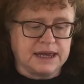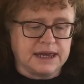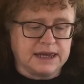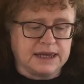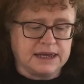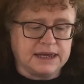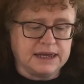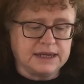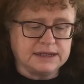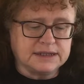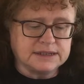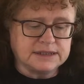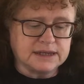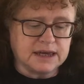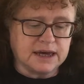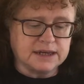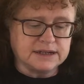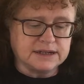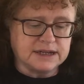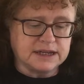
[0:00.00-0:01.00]
he
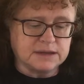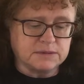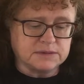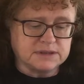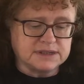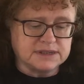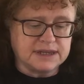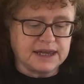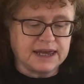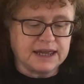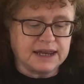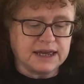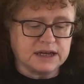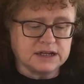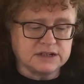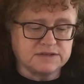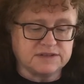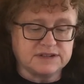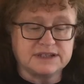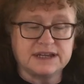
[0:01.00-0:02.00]
decided he would sail out
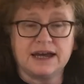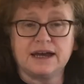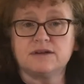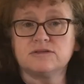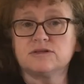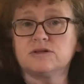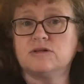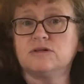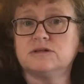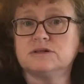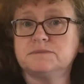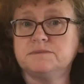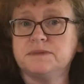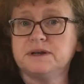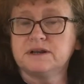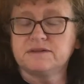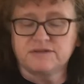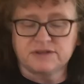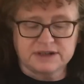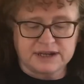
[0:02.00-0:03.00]
of a town called
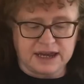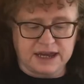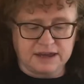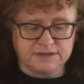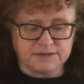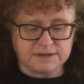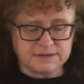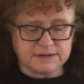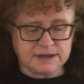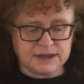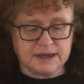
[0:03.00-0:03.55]
Milford Haven,